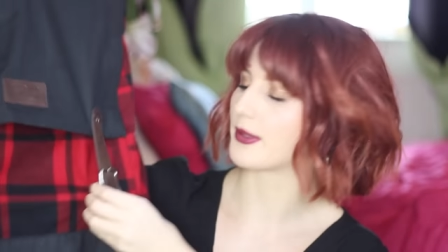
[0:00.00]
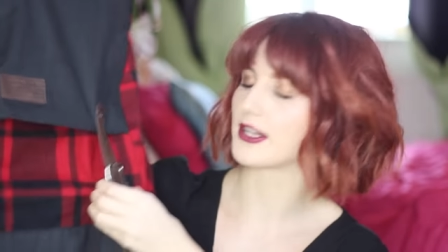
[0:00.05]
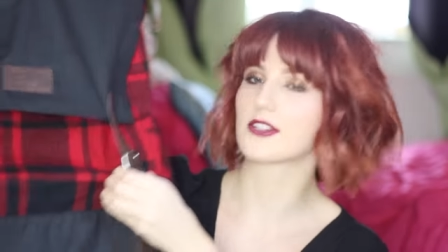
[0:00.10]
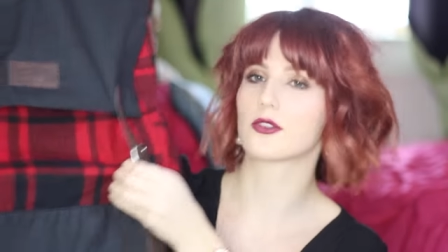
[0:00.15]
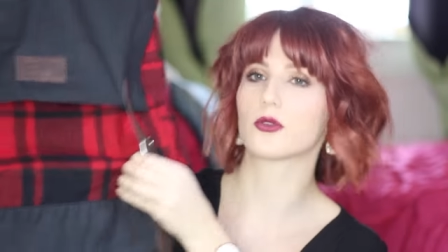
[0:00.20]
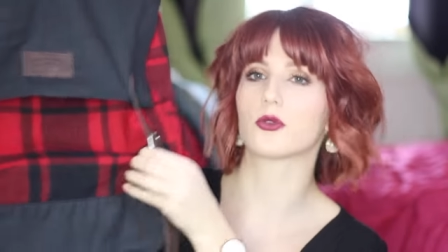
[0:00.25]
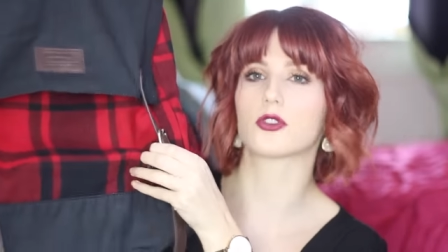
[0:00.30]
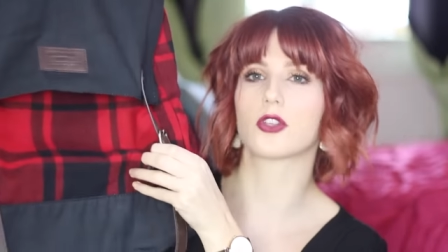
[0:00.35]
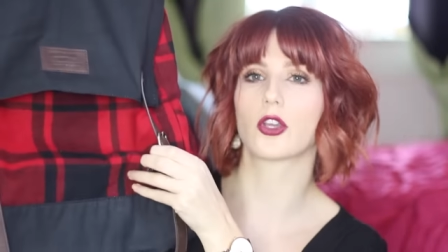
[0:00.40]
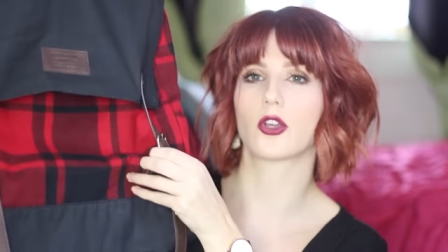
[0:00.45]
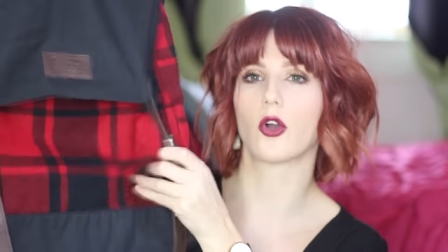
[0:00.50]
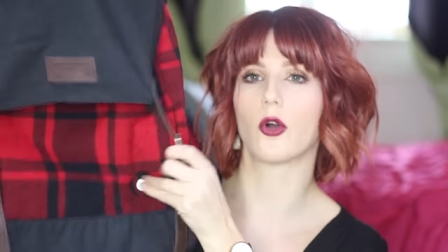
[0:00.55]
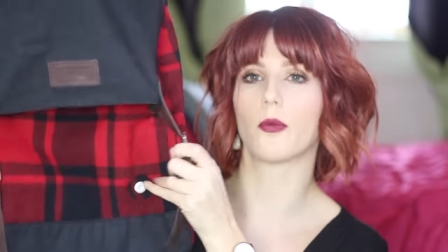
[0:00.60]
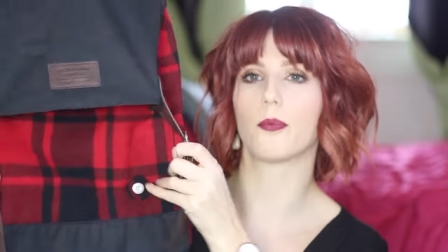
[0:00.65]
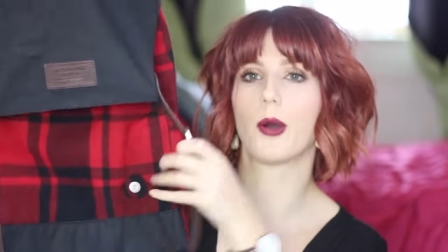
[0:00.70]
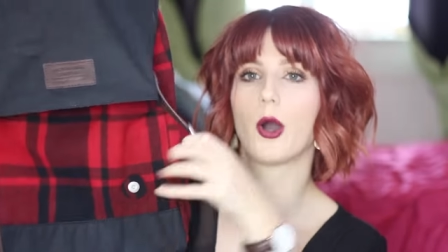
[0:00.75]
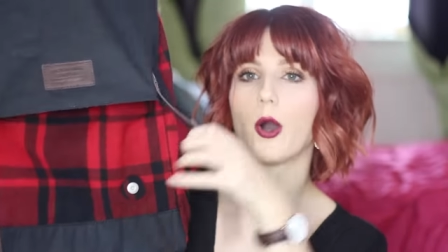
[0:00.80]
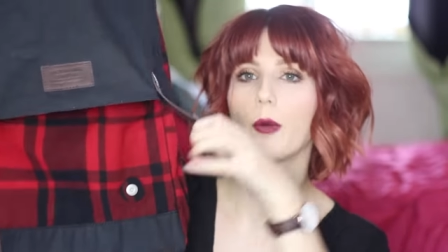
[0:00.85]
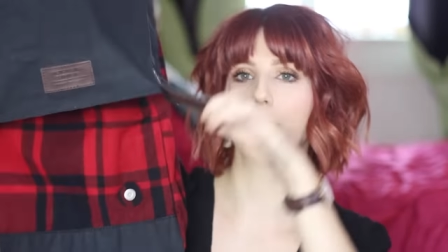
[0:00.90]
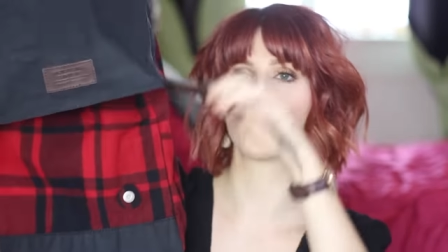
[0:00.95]
but it's also
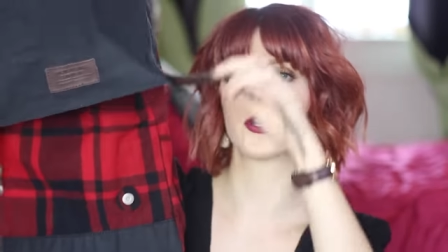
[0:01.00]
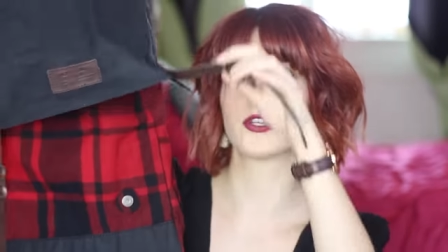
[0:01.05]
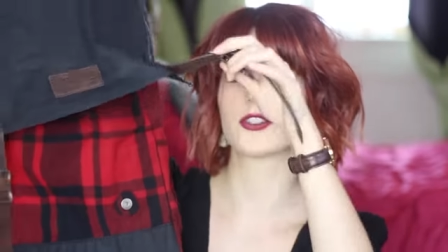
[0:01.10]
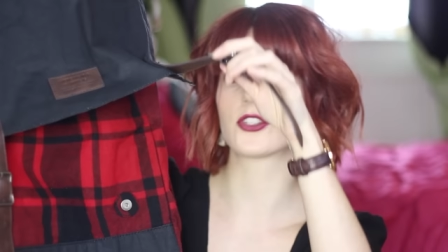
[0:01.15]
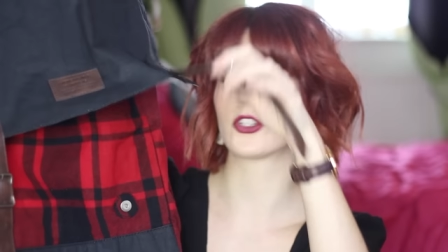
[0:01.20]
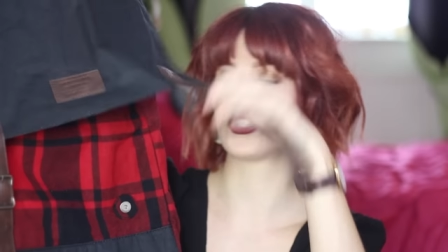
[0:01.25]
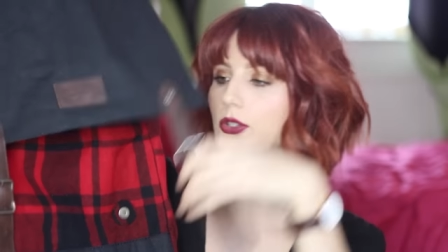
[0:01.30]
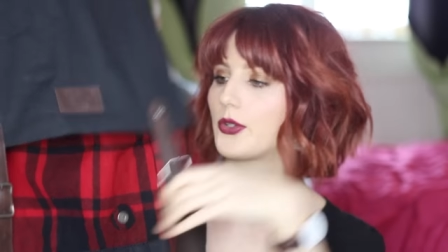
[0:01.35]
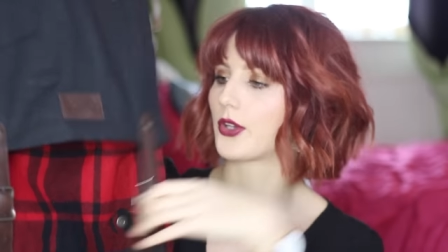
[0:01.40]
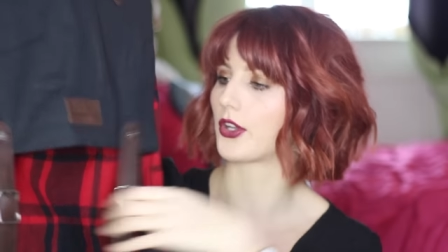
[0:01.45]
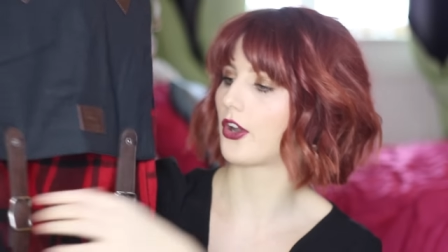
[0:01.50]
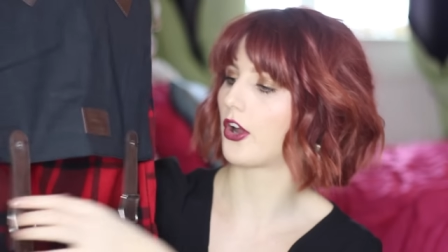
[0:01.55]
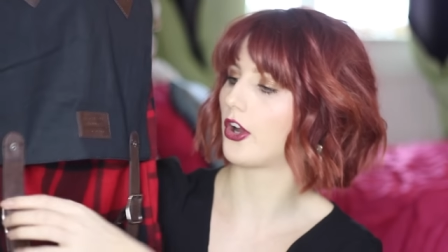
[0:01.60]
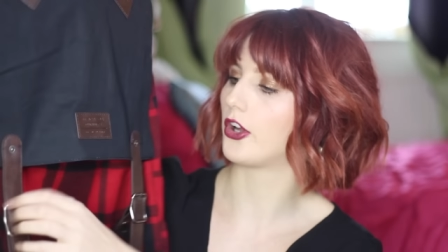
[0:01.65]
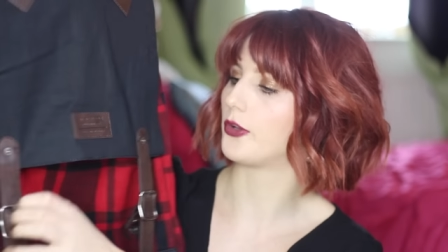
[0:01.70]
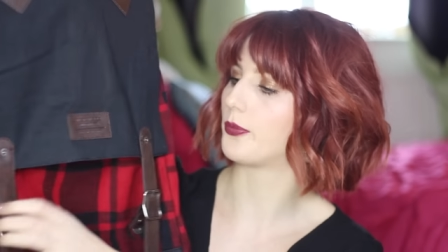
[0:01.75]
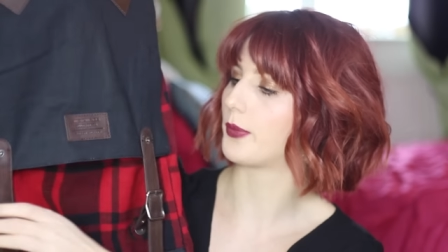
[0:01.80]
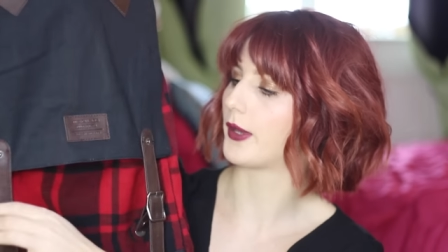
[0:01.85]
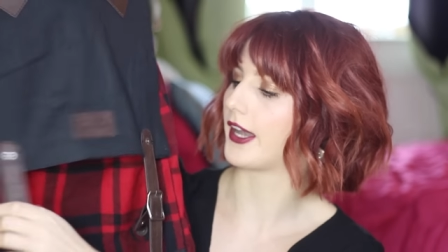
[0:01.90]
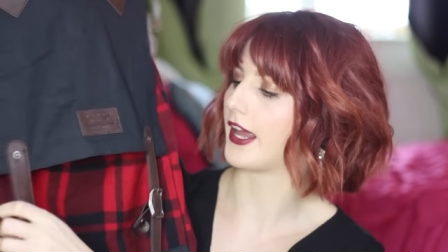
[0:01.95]
got poppers, so you can
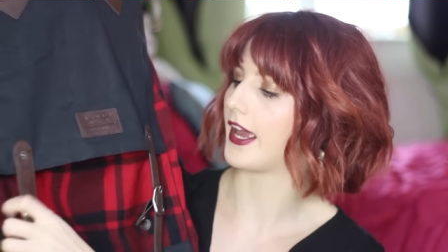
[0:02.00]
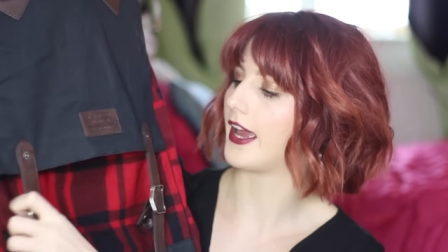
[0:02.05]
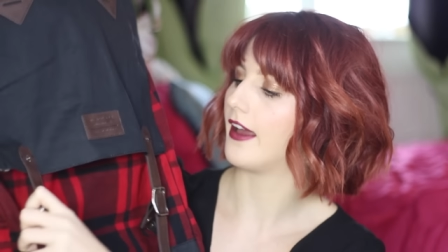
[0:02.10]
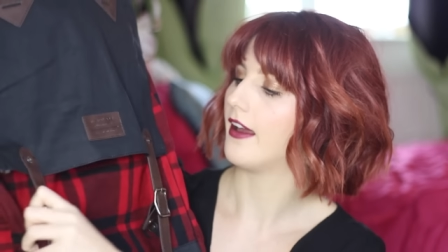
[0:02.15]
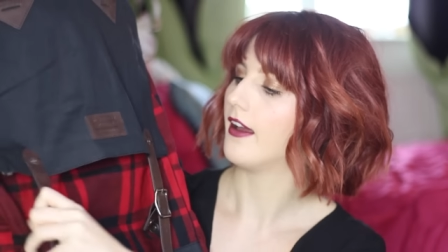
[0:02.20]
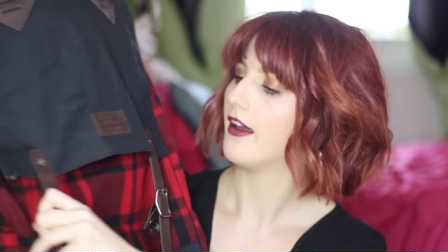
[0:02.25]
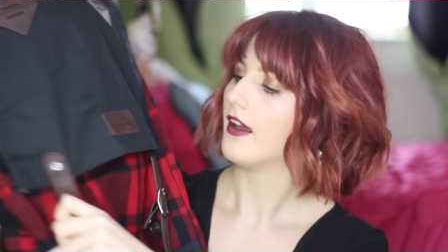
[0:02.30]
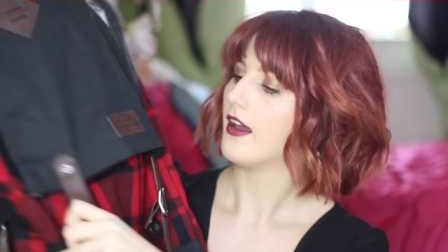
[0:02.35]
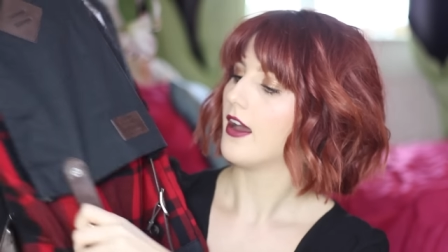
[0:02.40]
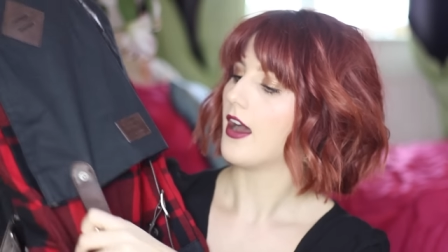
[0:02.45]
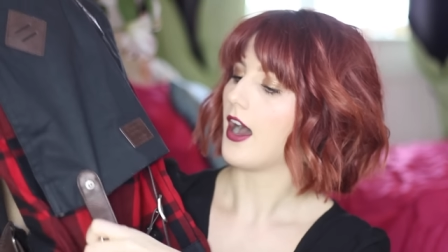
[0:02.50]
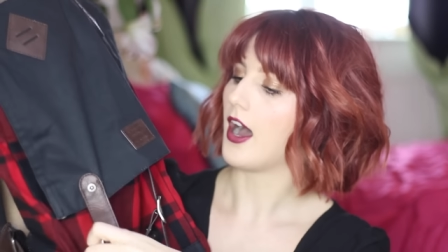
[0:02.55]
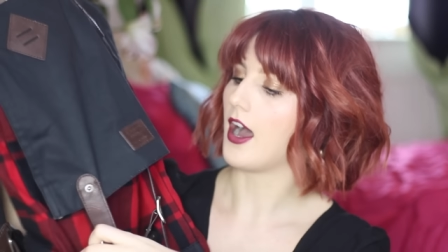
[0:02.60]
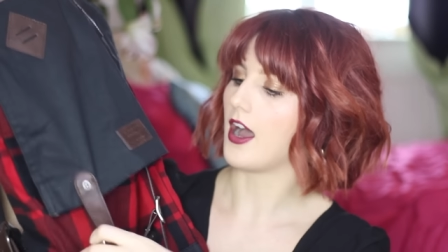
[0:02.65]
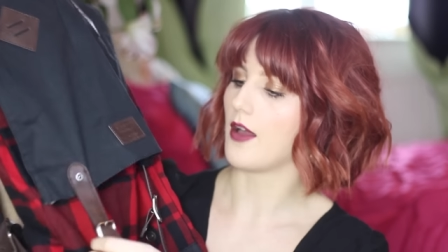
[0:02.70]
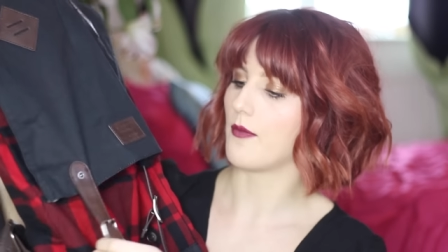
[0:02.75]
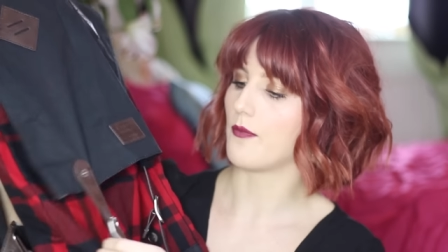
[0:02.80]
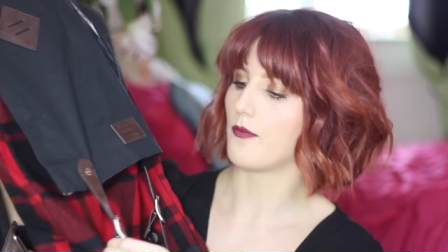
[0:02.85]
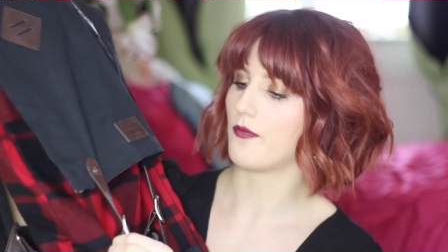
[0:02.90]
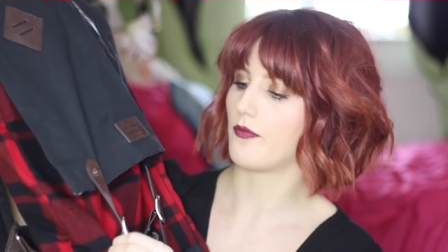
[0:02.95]
open
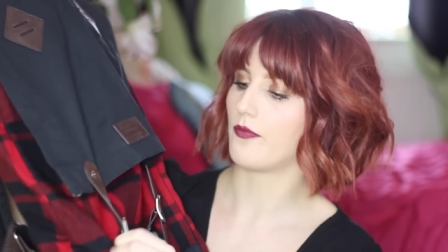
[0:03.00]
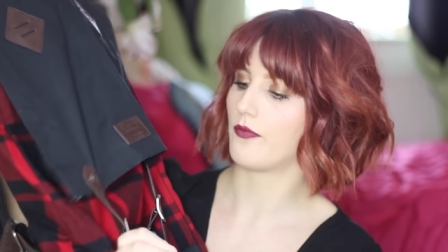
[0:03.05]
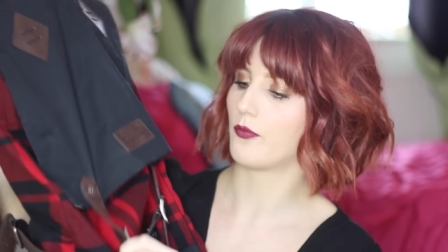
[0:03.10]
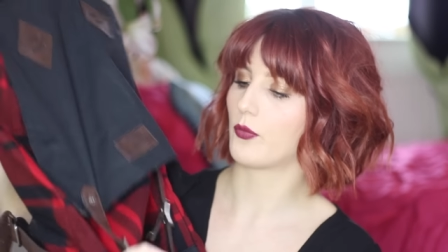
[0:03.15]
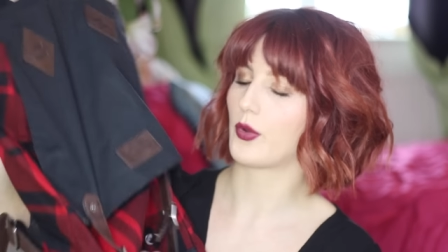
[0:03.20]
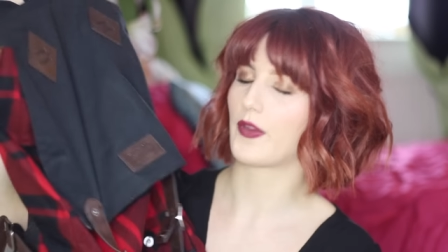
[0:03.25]
it